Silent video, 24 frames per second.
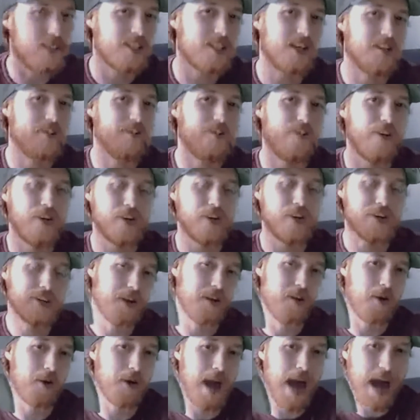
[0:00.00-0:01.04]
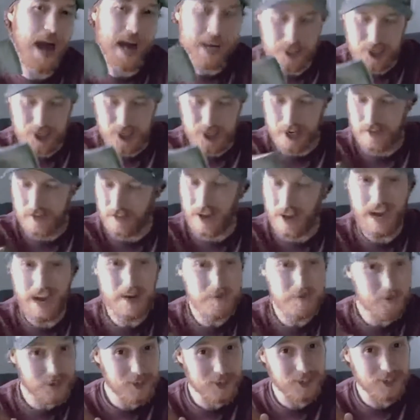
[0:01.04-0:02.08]
a 30-year-old hatchet that I'm
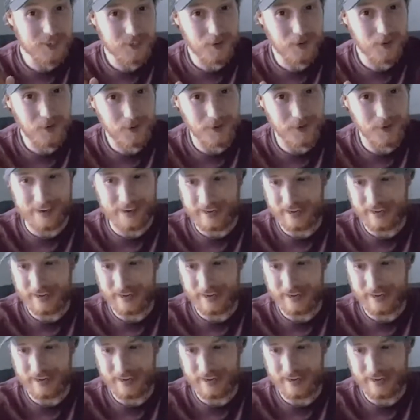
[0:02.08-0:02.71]
restoring.